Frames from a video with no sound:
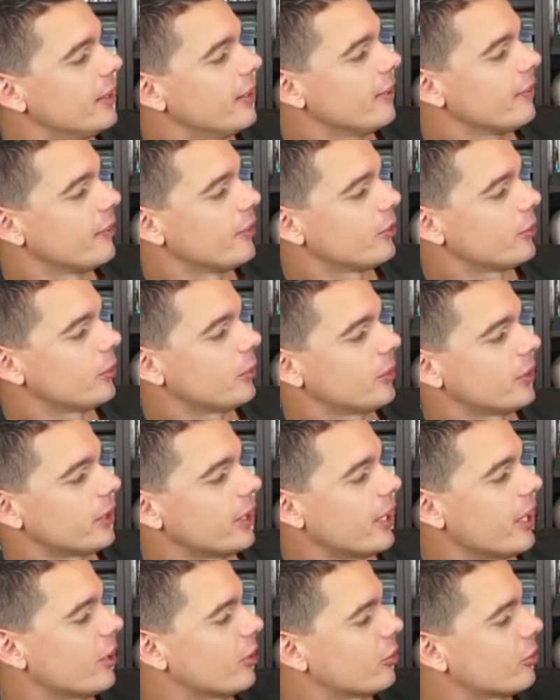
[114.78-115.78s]
This old
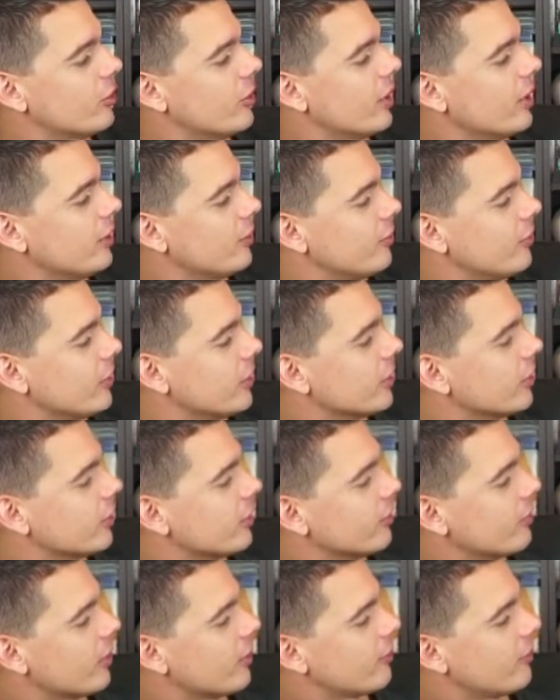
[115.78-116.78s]
Extra Knights figure is the
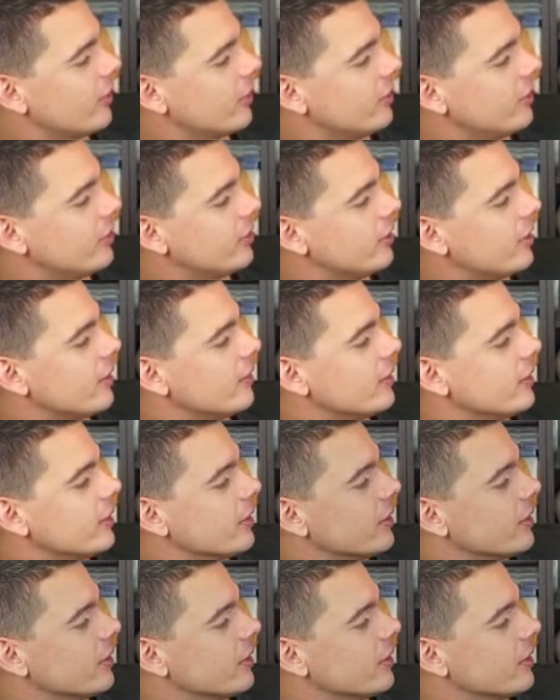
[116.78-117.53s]
Final Fantasy VII